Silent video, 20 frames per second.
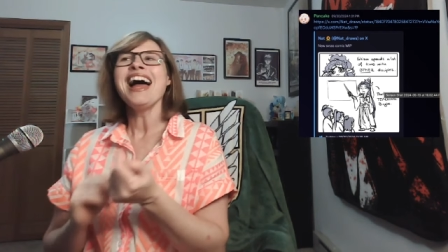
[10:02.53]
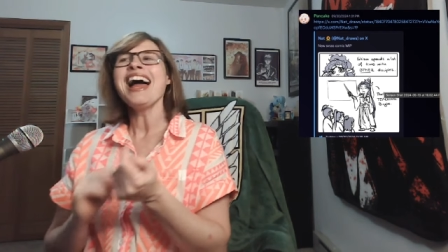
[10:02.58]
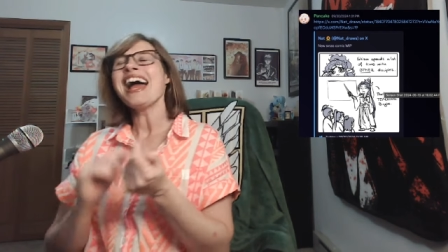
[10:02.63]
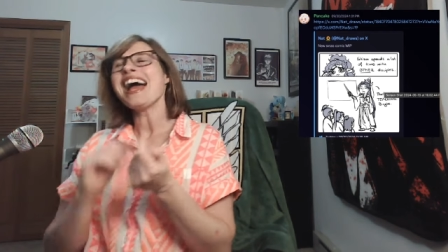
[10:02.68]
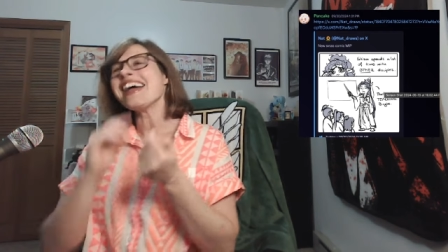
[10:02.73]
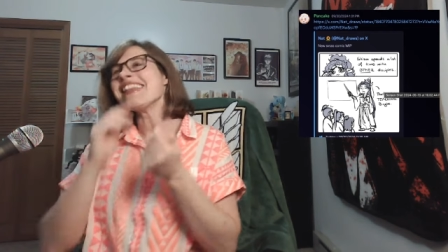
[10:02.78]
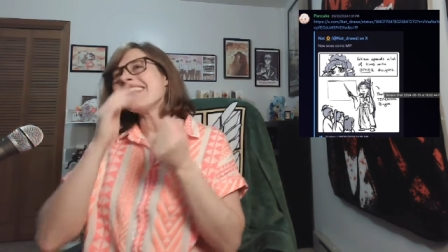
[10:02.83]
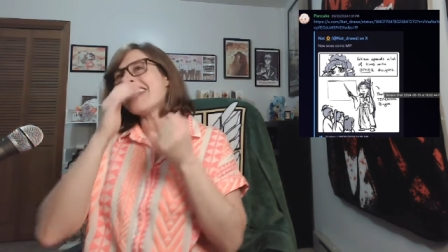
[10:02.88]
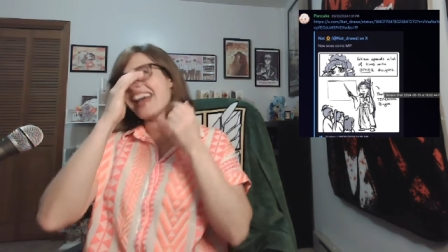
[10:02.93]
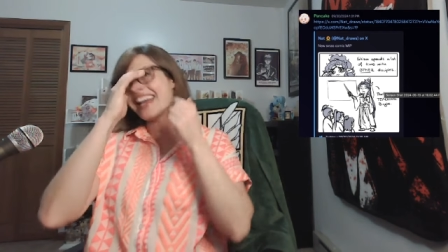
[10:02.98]

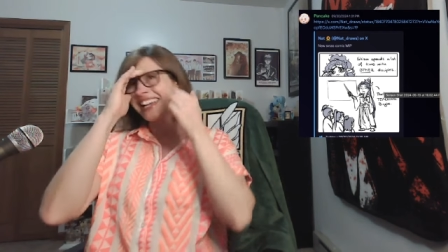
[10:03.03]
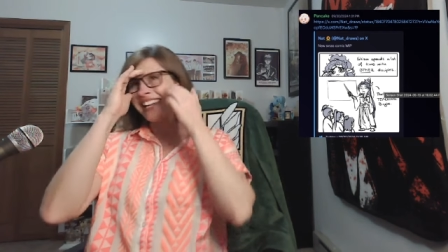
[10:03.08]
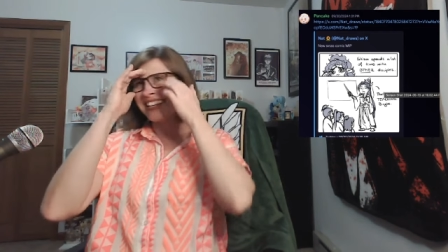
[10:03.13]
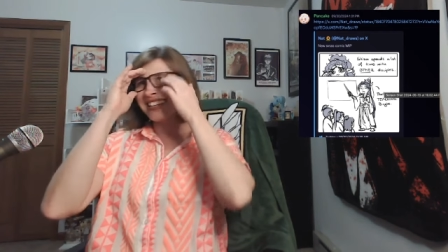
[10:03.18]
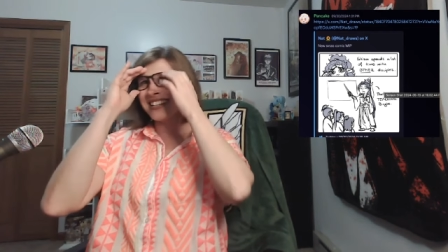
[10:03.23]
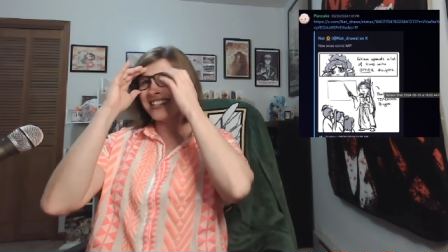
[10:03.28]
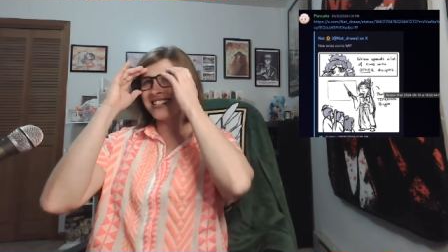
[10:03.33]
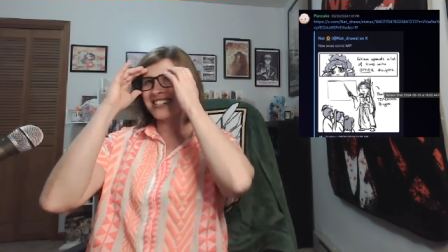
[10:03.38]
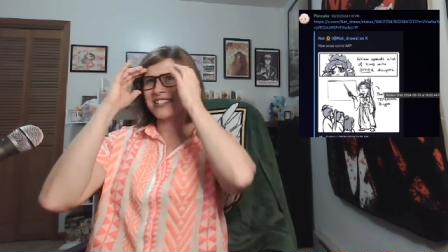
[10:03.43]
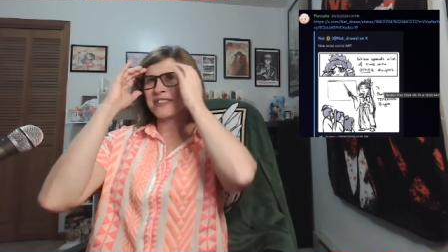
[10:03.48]
And that
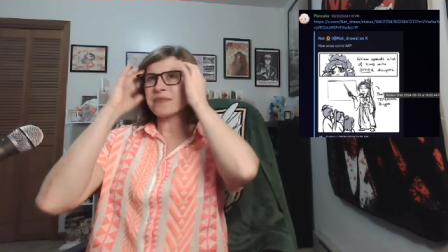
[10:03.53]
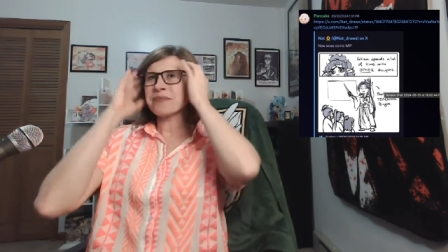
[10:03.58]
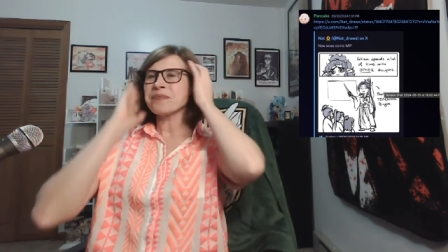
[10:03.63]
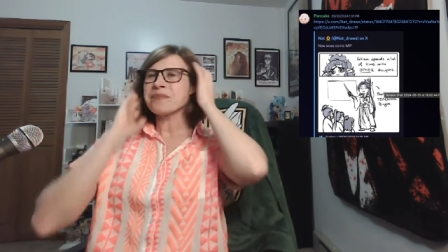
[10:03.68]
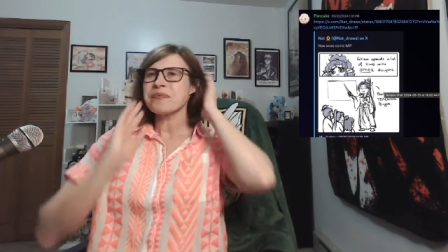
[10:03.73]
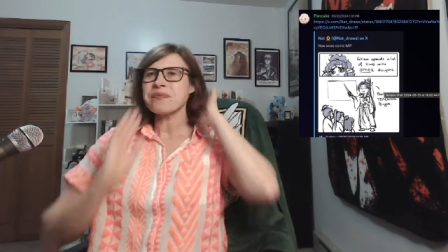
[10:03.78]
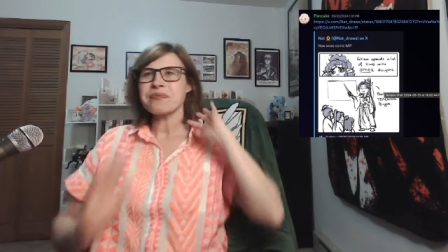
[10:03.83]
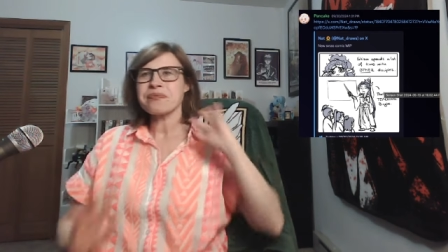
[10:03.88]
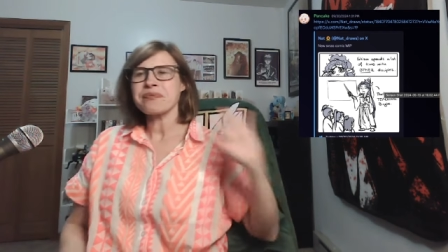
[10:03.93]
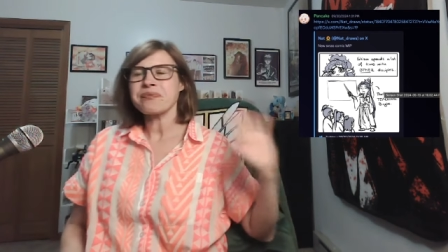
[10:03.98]
is
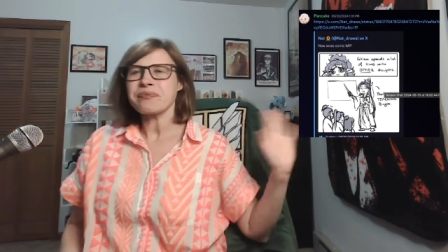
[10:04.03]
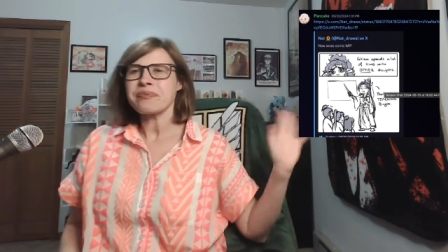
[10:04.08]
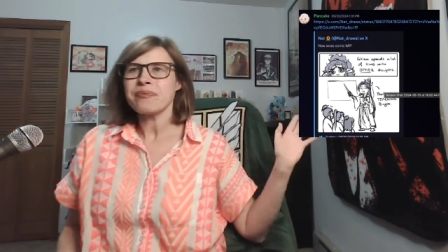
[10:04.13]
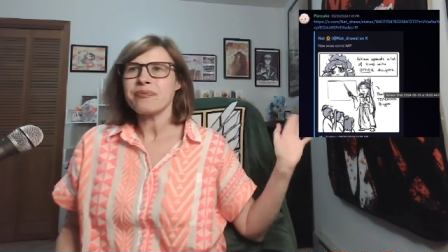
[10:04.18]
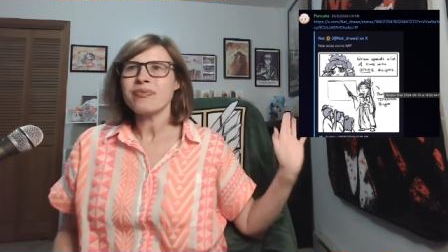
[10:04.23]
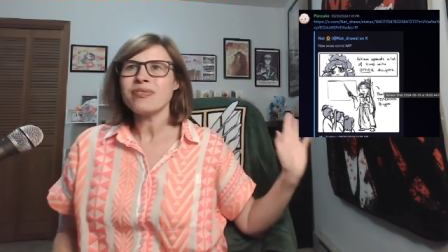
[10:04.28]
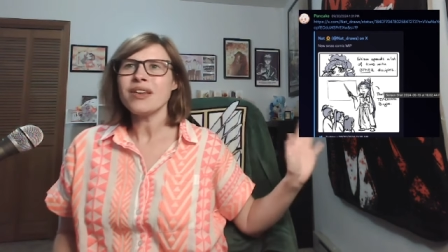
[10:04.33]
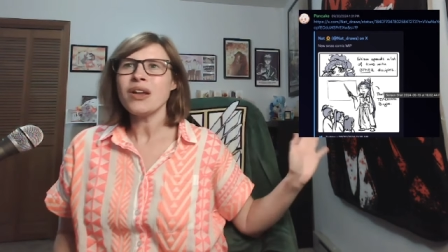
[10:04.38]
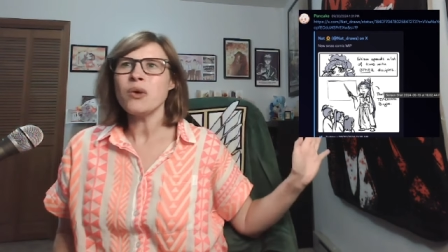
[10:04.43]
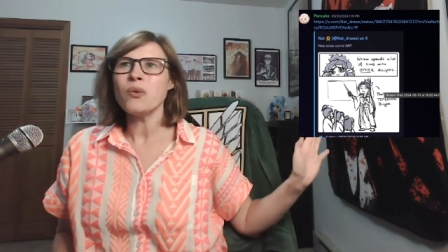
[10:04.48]

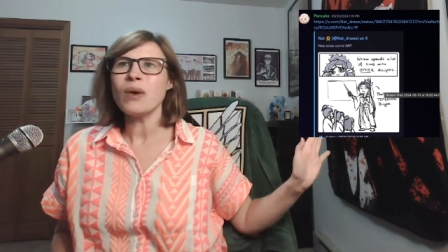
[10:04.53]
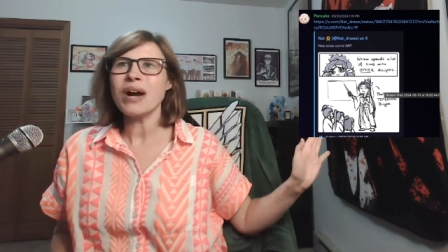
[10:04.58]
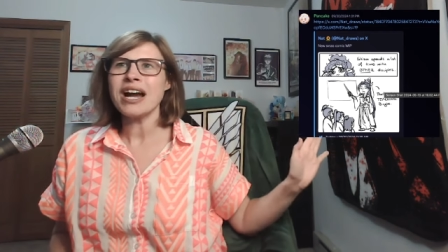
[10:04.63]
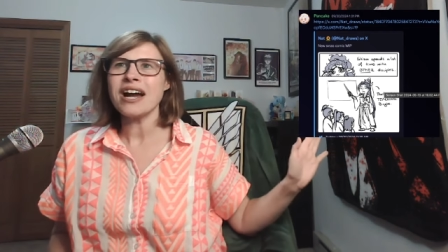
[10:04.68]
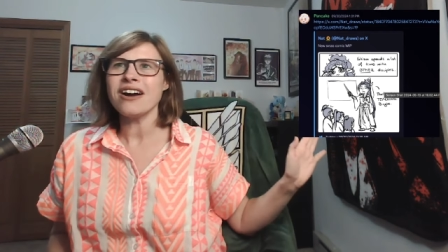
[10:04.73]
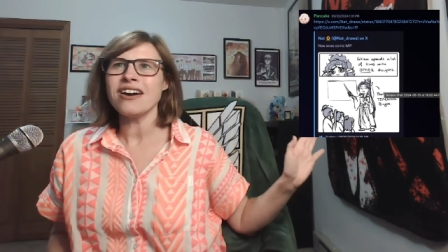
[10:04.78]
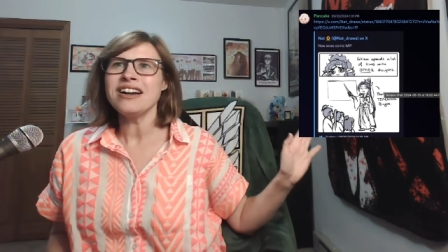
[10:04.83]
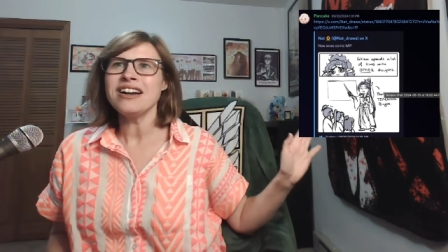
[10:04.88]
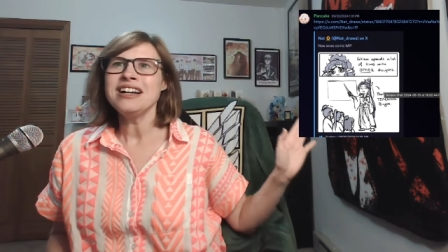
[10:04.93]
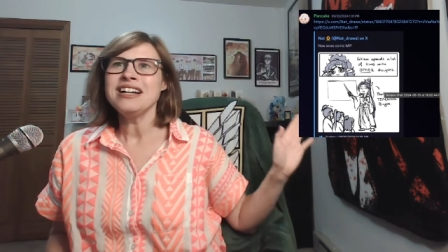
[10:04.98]

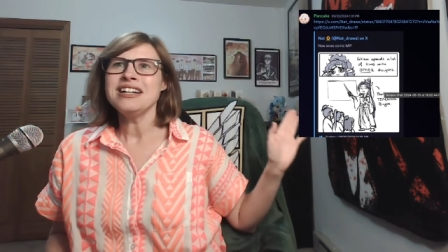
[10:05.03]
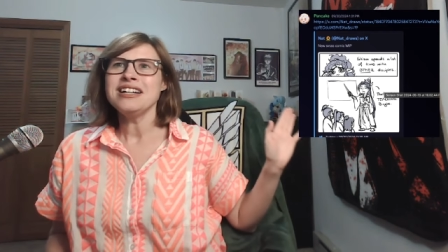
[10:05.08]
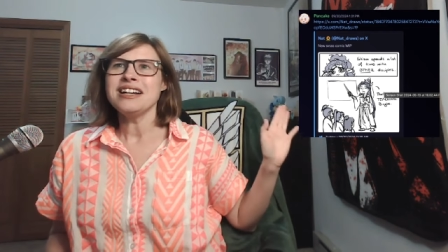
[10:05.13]
where